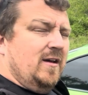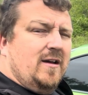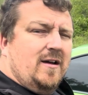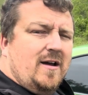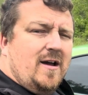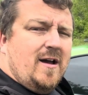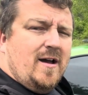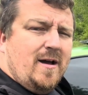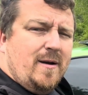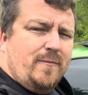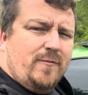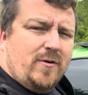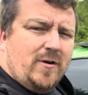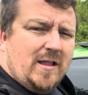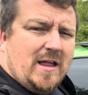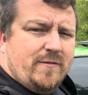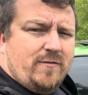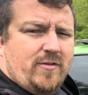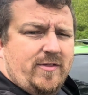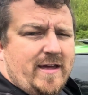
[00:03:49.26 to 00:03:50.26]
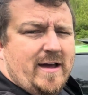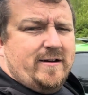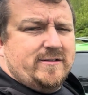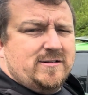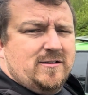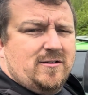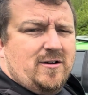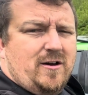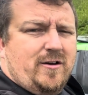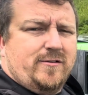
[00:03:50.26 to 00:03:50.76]
for
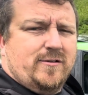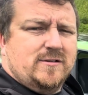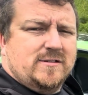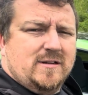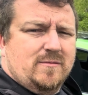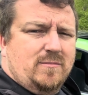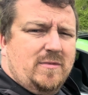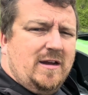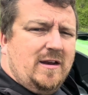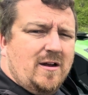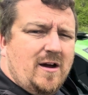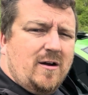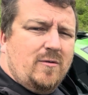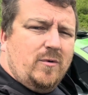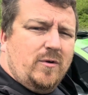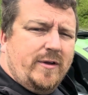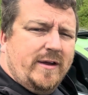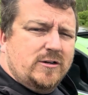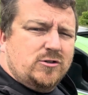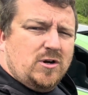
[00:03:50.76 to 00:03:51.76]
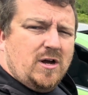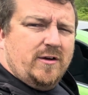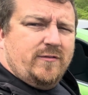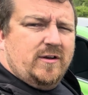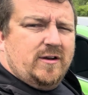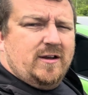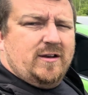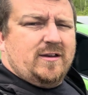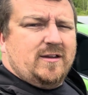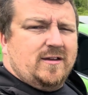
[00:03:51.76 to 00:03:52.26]
$11,000 and me not really
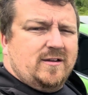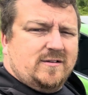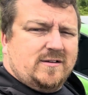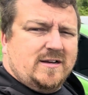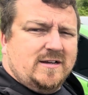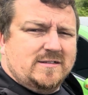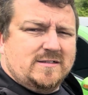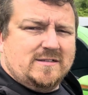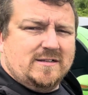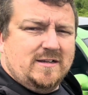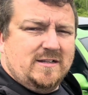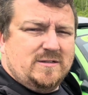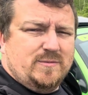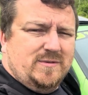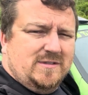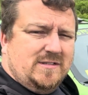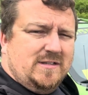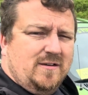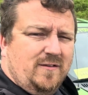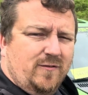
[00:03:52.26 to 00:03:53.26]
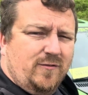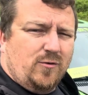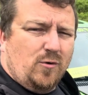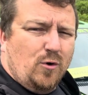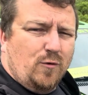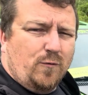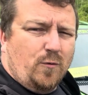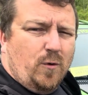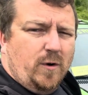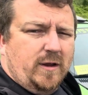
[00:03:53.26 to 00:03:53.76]
driving it, because it's been sitting for
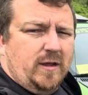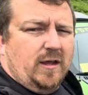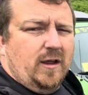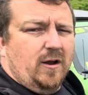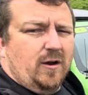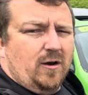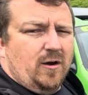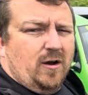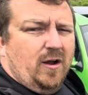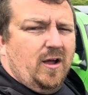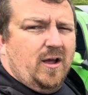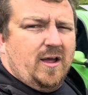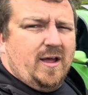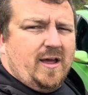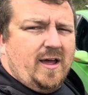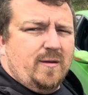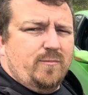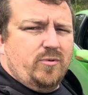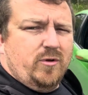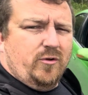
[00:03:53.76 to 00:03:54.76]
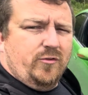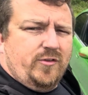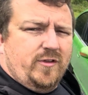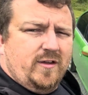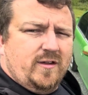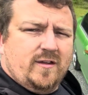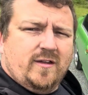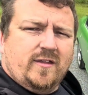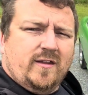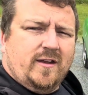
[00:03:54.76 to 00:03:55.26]
over a year. I built
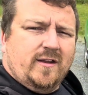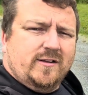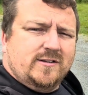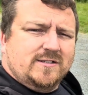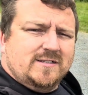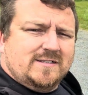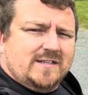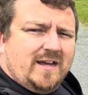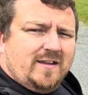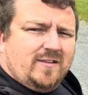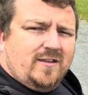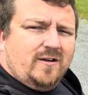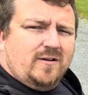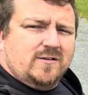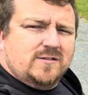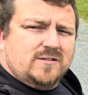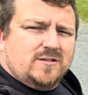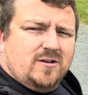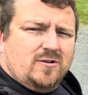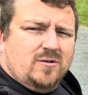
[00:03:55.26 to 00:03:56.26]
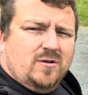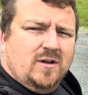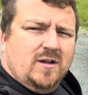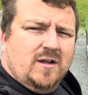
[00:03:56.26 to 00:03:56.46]
it and it just sat there. So